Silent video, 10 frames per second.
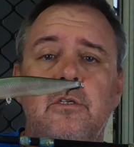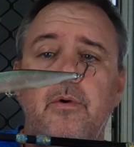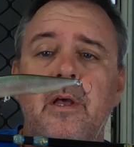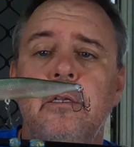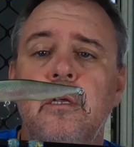
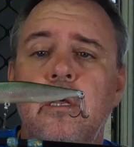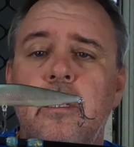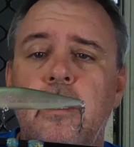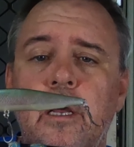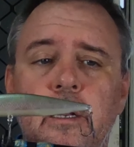around,
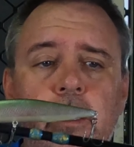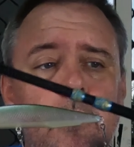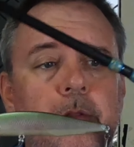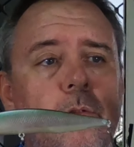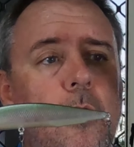you don't need
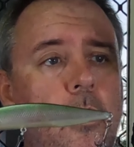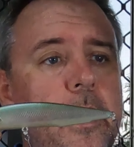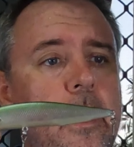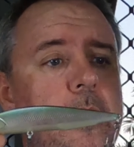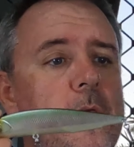a
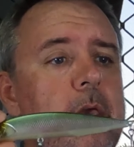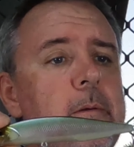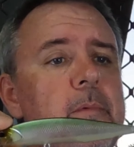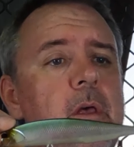high-end gear.